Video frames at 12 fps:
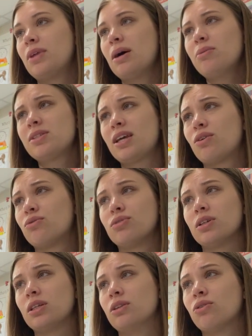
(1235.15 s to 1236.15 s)
That was like a
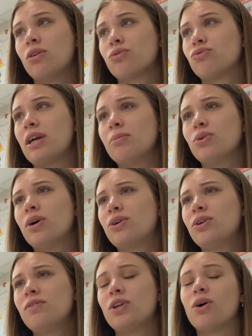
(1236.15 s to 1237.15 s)
really long ramble. I
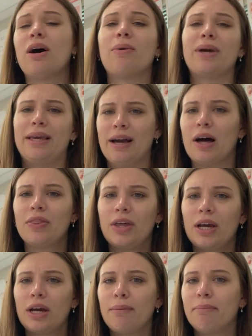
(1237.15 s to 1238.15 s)
don't even know how I got
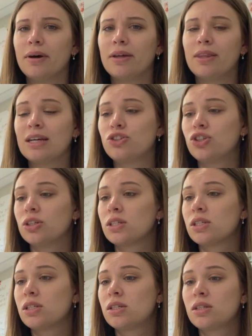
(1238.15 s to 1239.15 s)
there, but that's
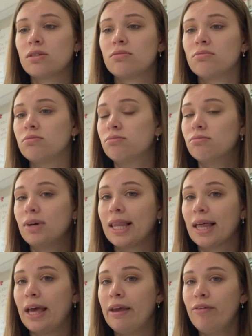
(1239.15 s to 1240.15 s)
just my
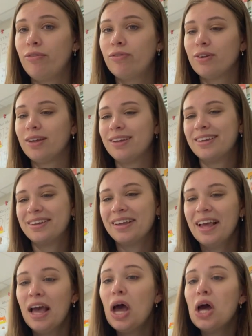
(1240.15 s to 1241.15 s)

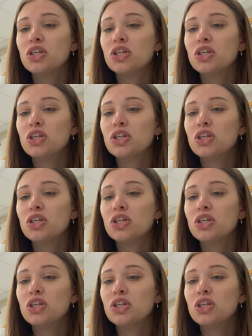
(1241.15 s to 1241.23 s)
life.